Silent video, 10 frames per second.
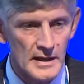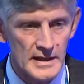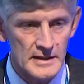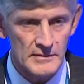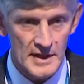
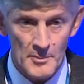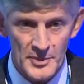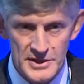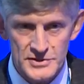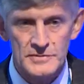in
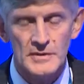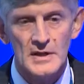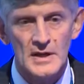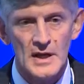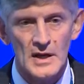companies
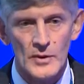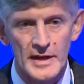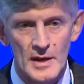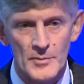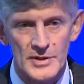uh, where
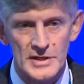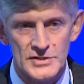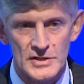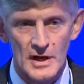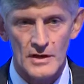
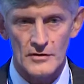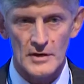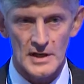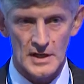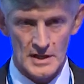companies
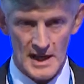are, uh,